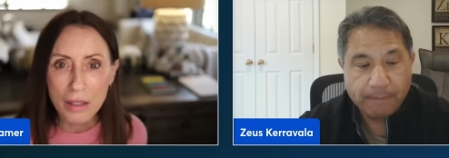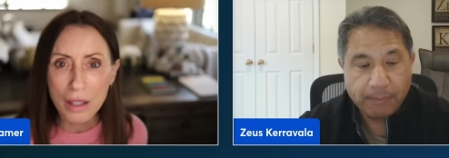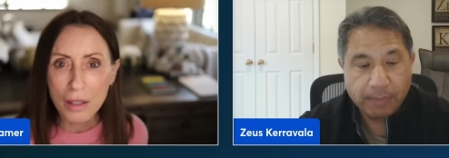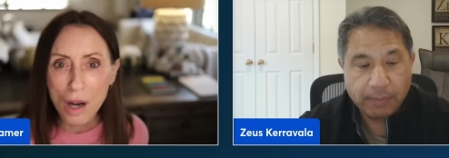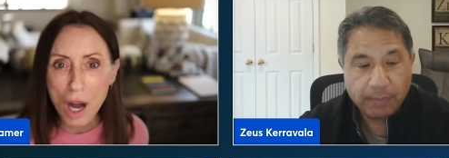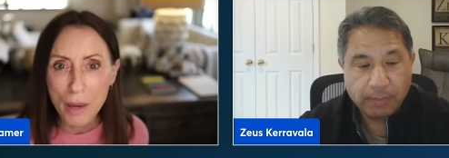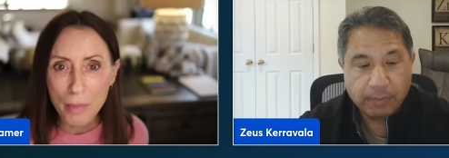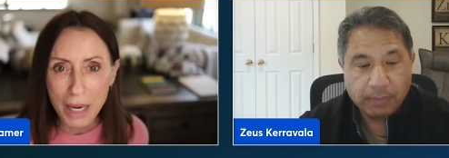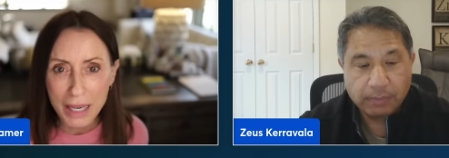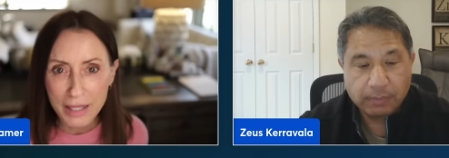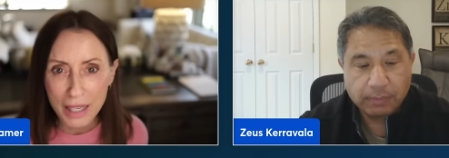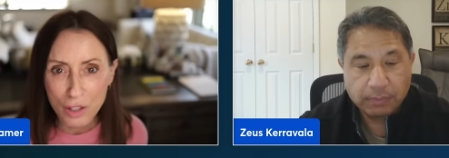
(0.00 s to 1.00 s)
Speaker 1: that caught my
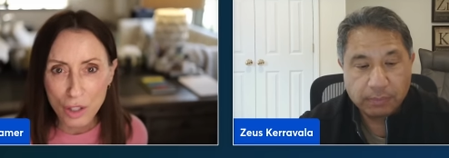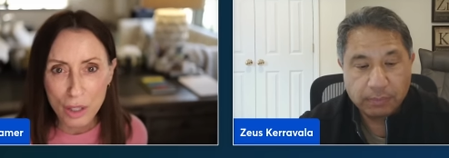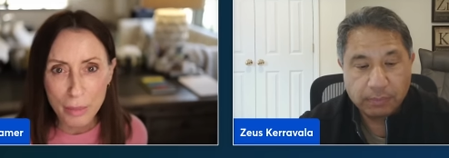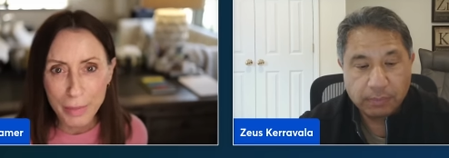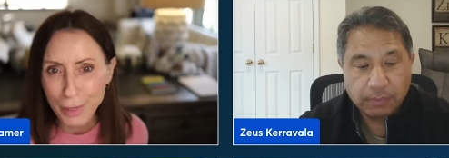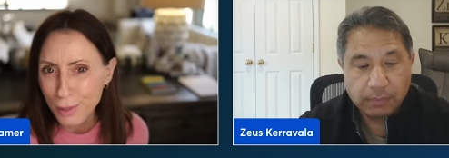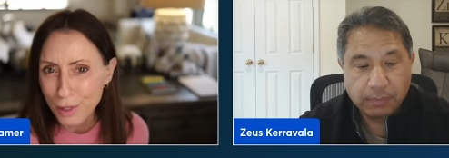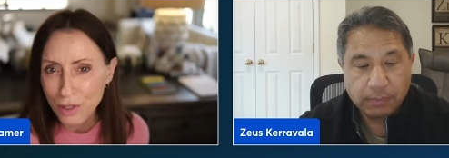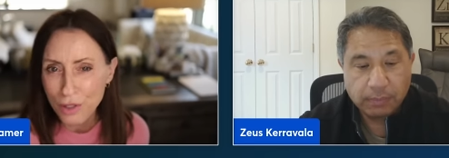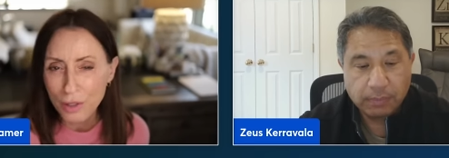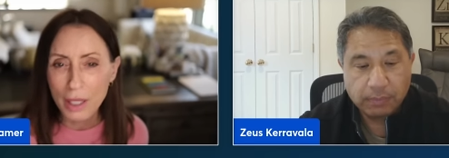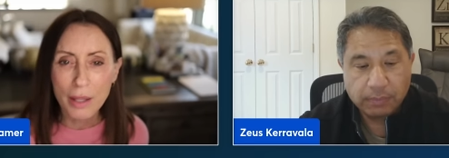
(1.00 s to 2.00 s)
attention the most.
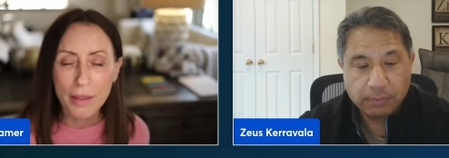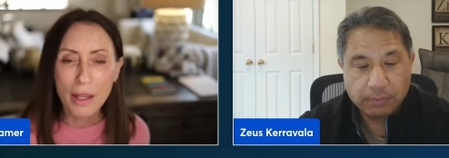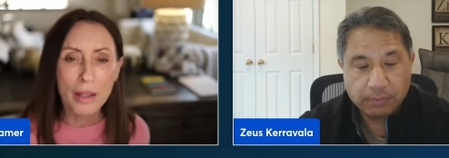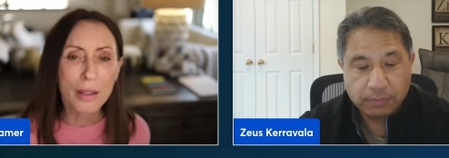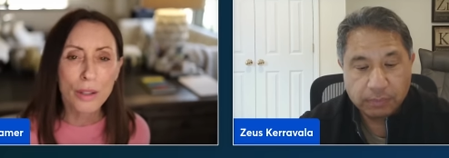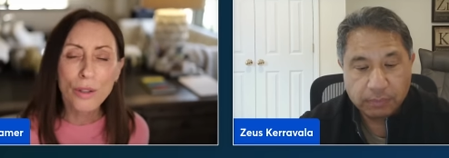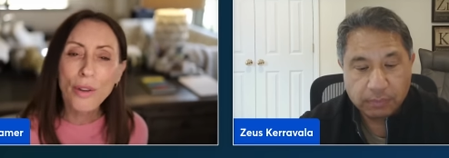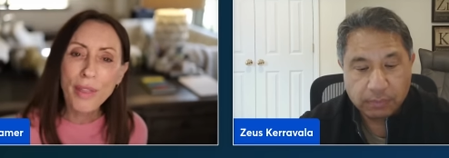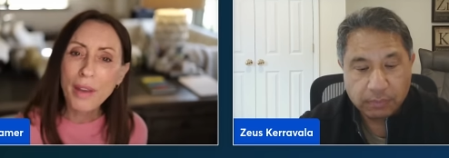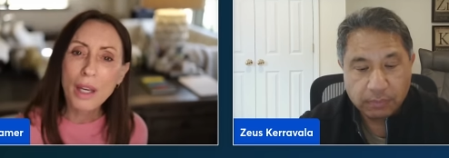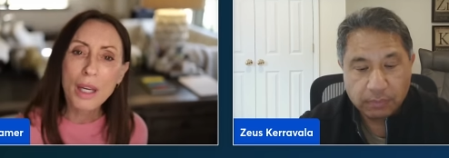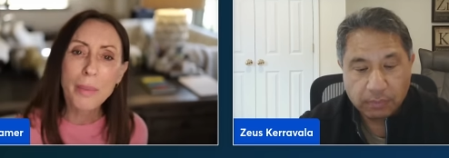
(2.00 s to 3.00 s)
Is there anything that you're
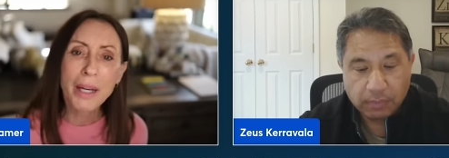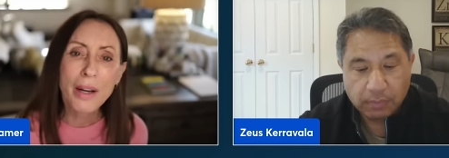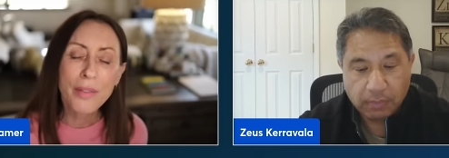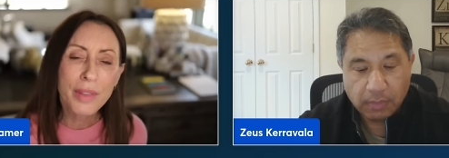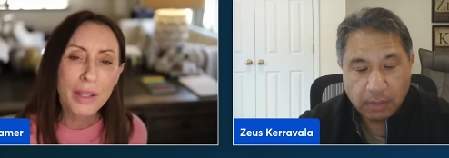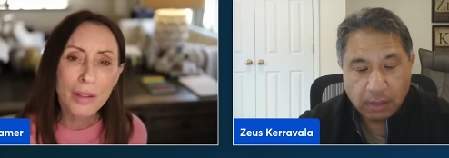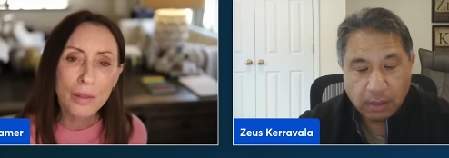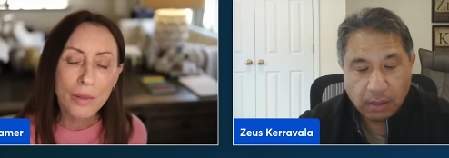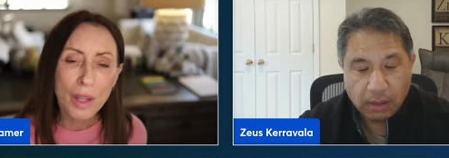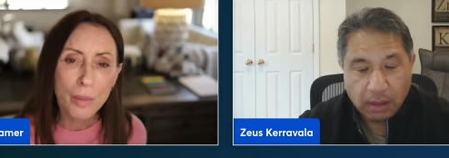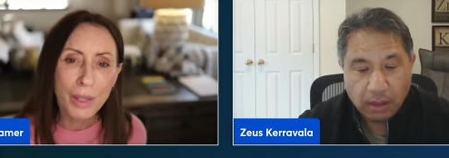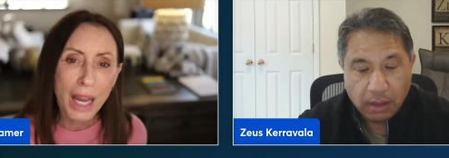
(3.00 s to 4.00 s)
thinking about that,
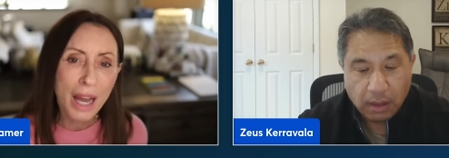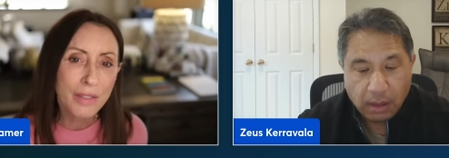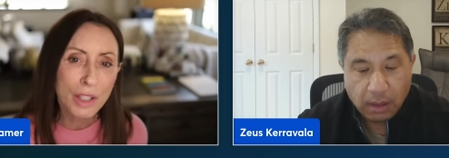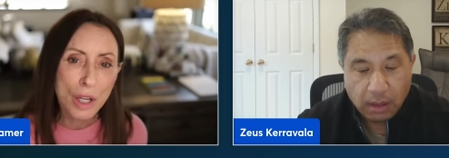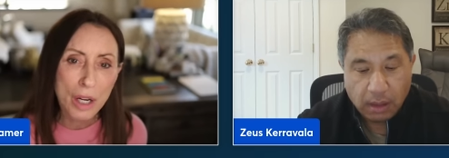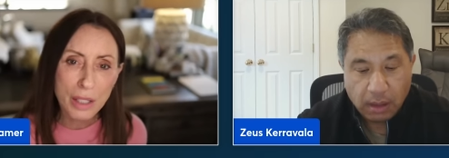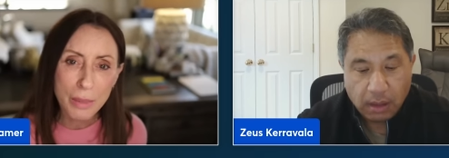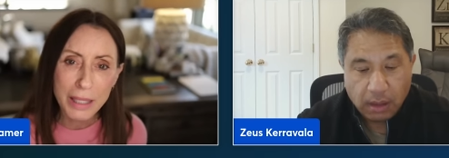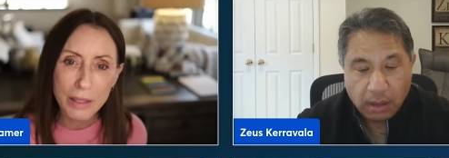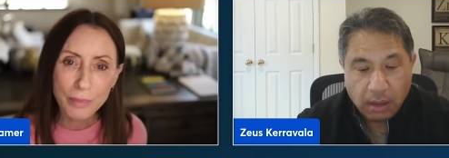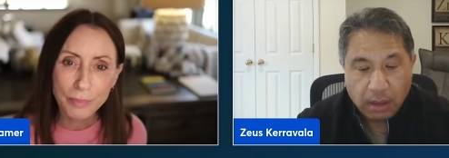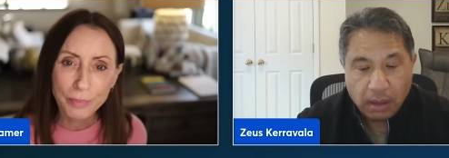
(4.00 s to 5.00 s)
that we haven't talked
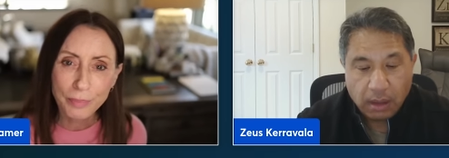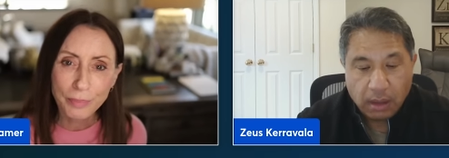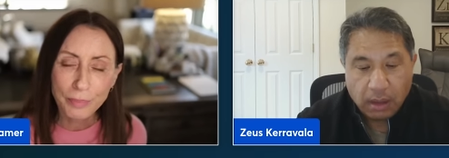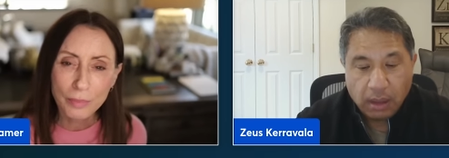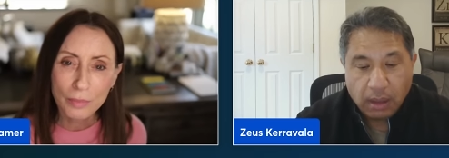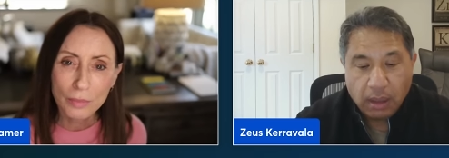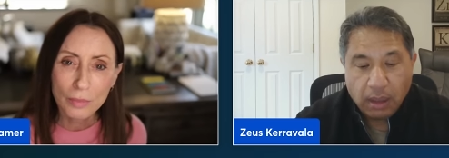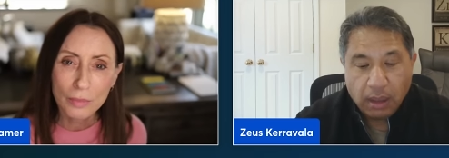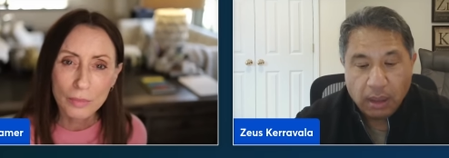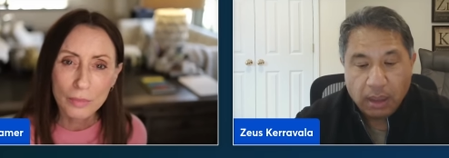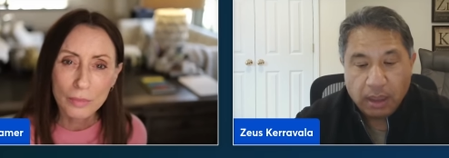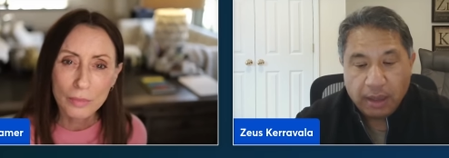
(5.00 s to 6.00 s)
about?
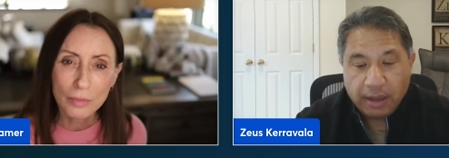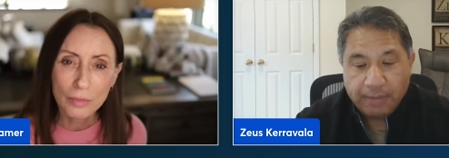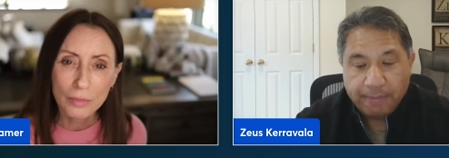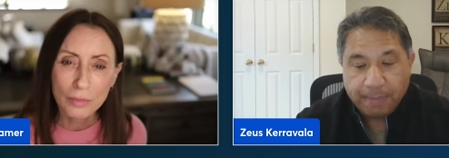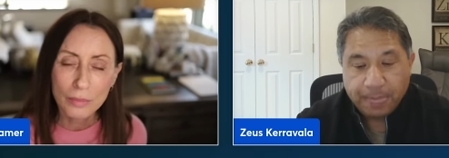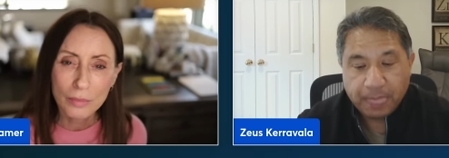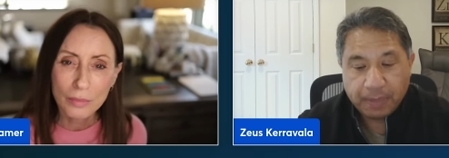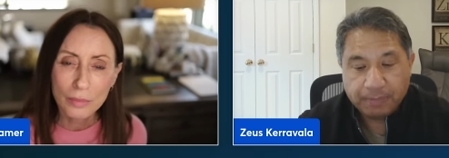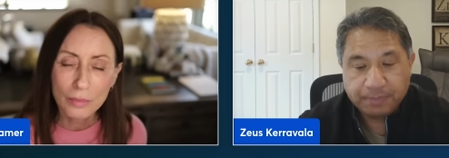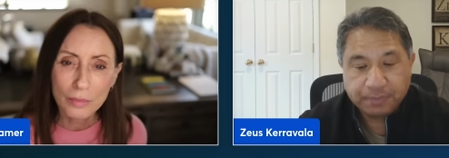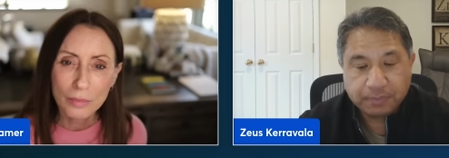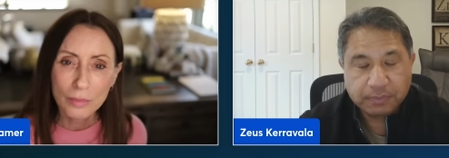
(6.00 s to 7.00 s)
Speaker 2: Um,
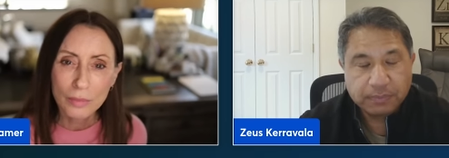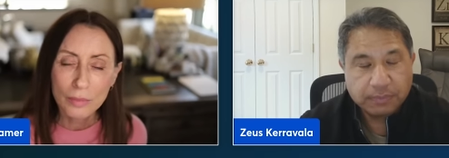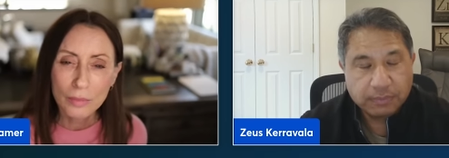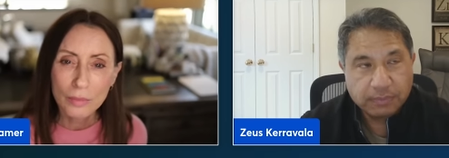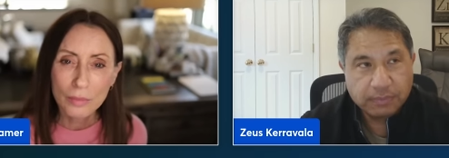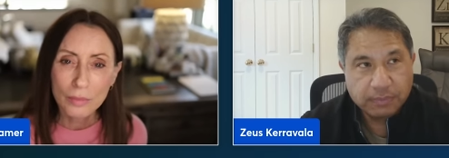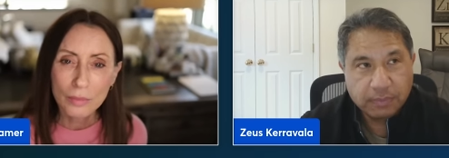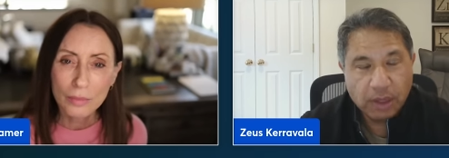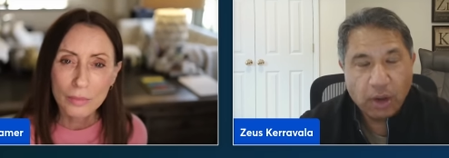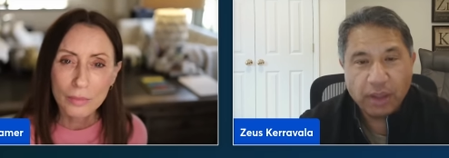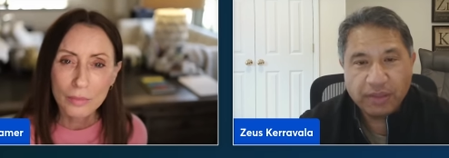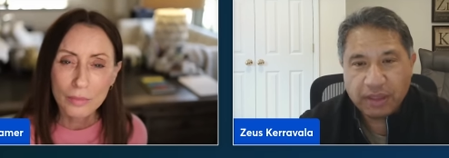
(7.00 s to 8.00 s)

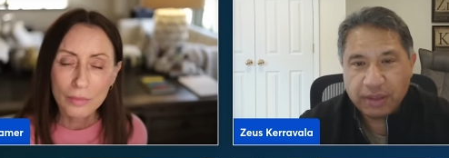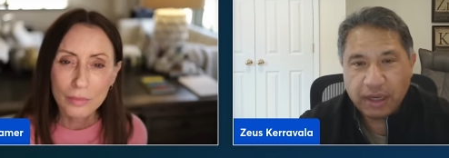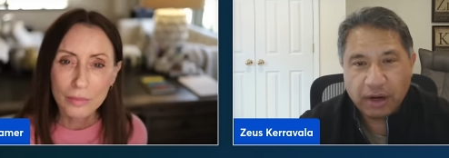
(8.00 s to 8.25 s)
no, I think you hit